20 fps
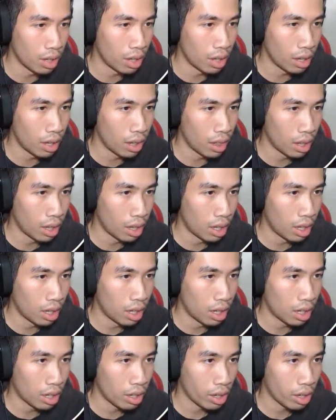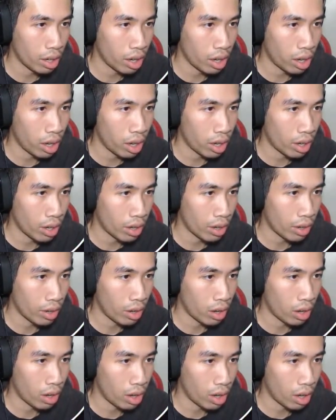
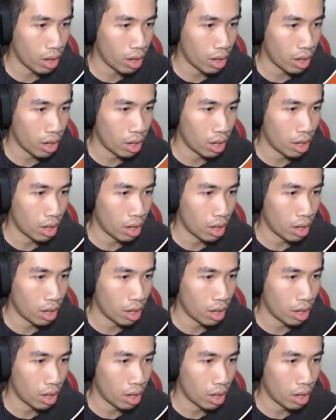(silence)